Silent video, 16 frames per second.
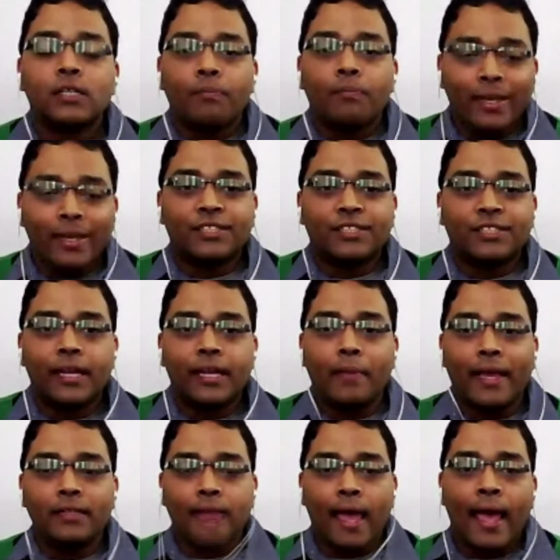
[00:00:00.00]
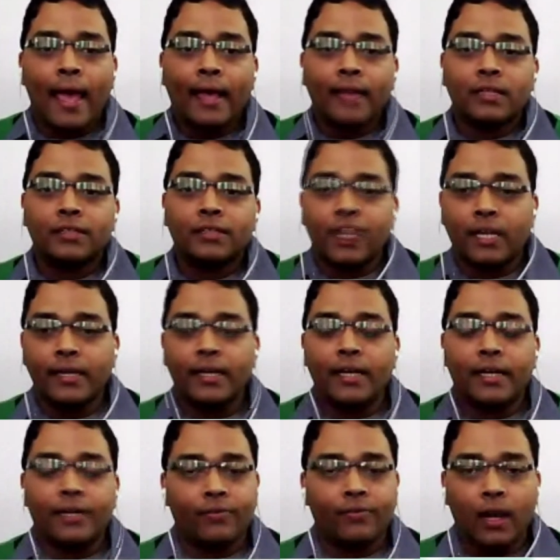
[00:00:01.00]
JEE mains and the JEE
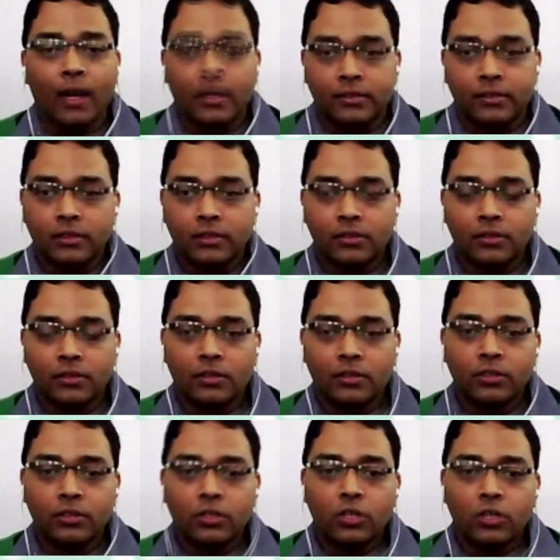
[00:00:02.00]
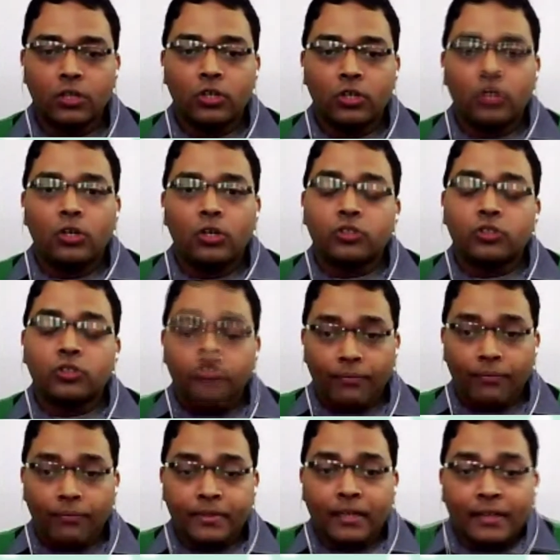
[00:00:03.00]
advanced. So the
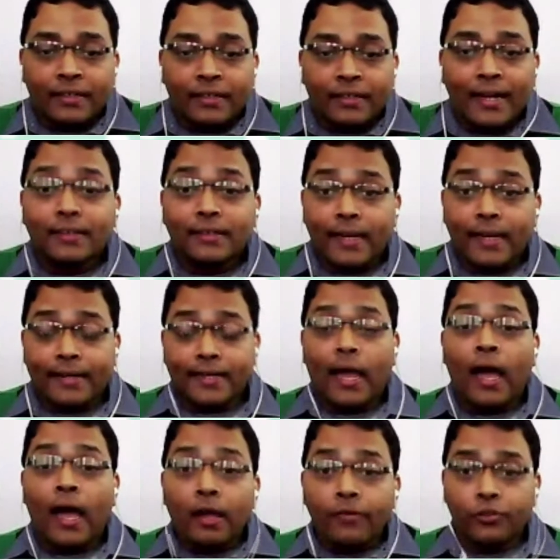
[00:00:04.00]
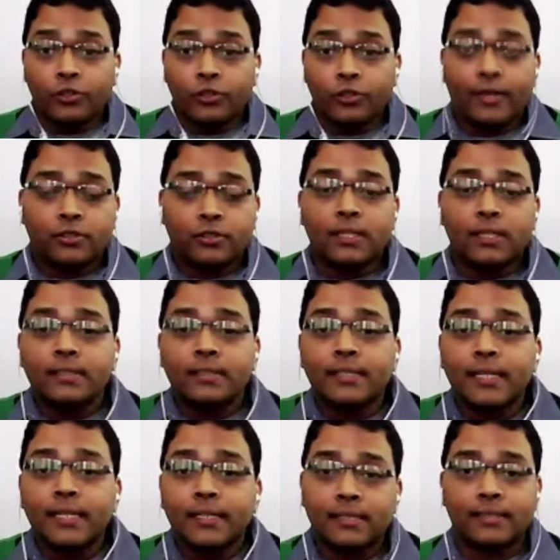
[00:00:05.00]
trick that I would like to suggest
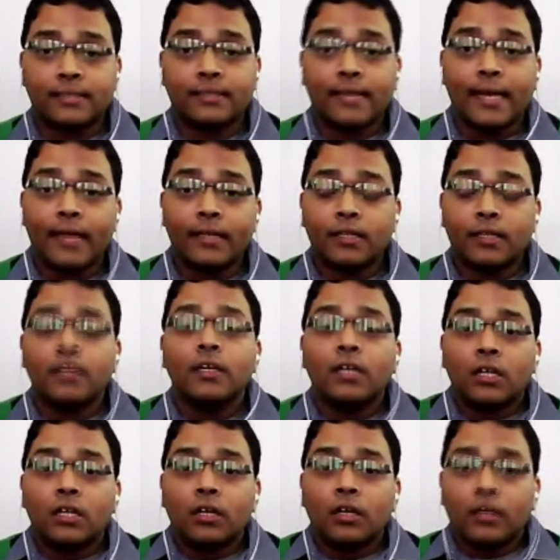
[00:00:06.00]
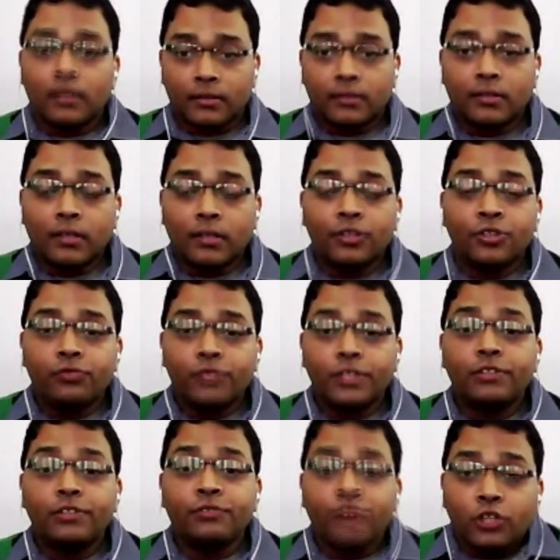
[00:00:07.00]
is that we
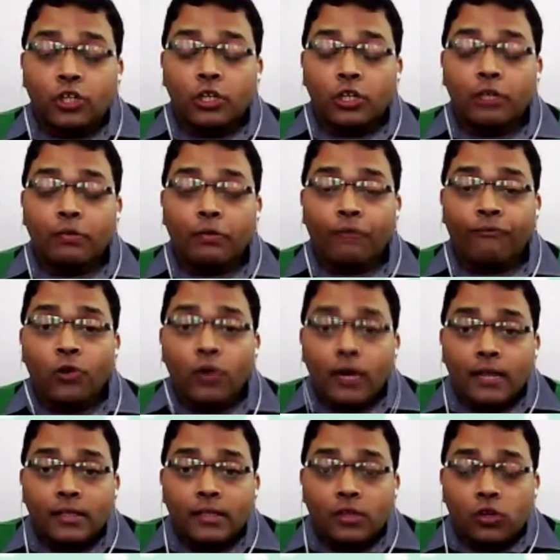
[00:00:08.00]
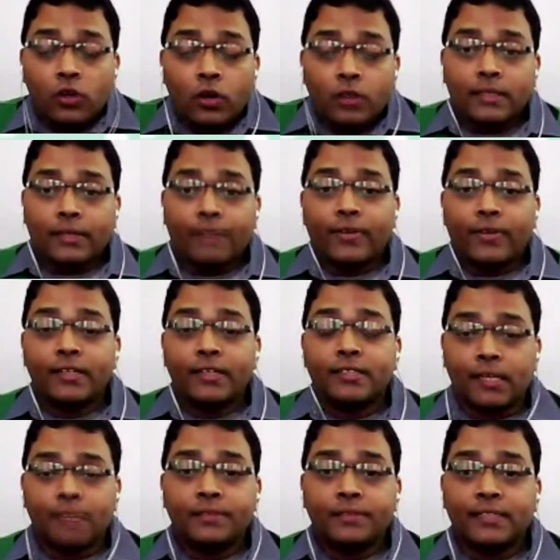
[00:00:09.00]
should focus on the different
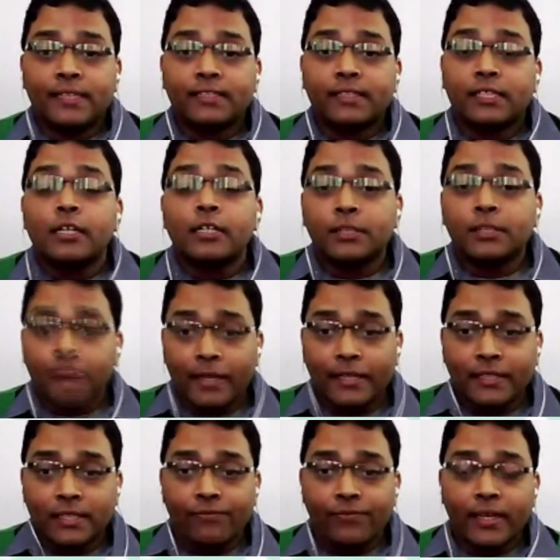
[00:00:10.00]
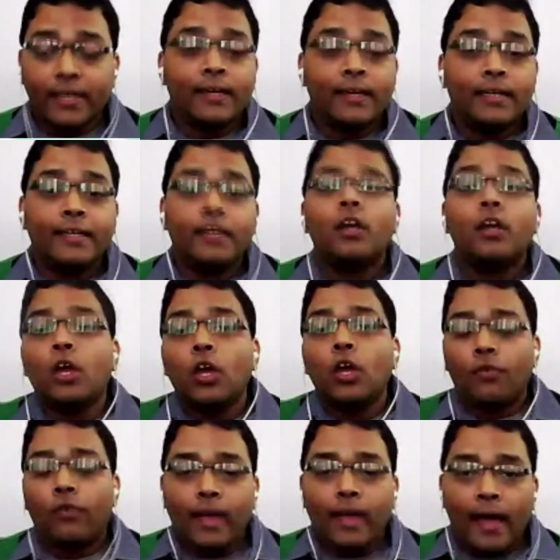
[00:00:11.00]
subjects specifically. We
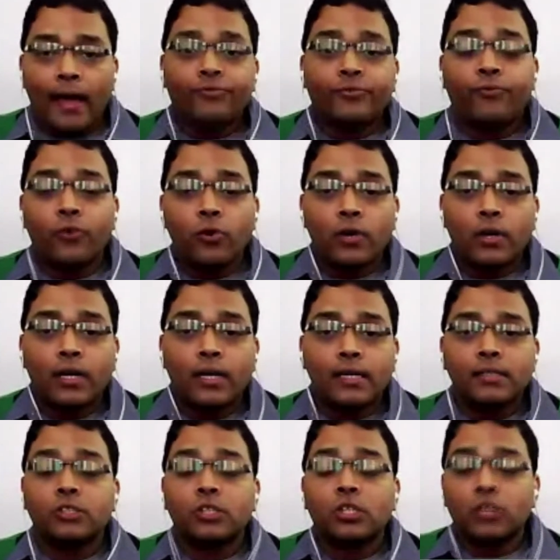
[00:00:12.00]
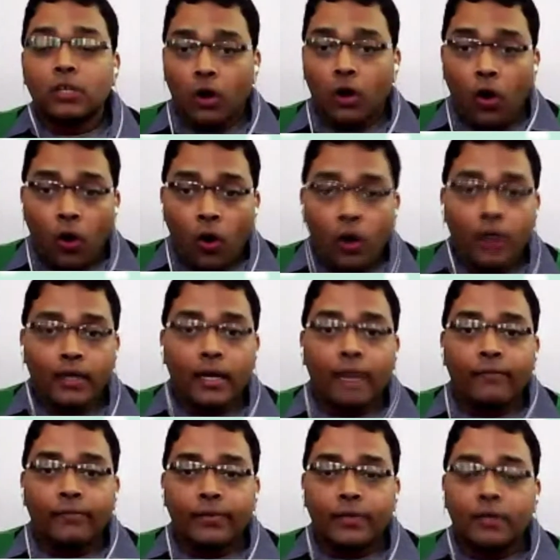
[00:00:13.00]
have to focus on
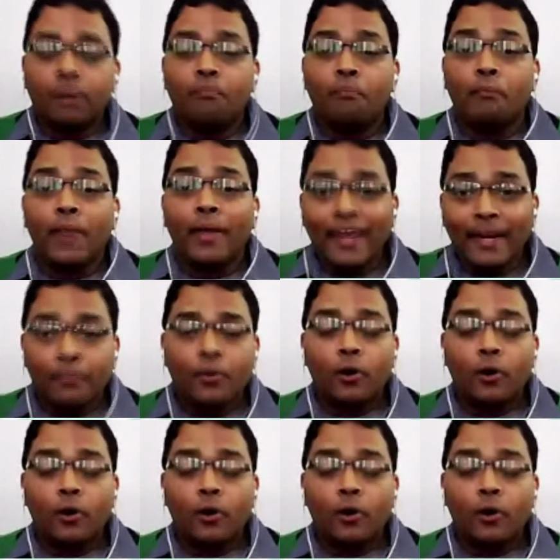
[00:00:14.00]
our main important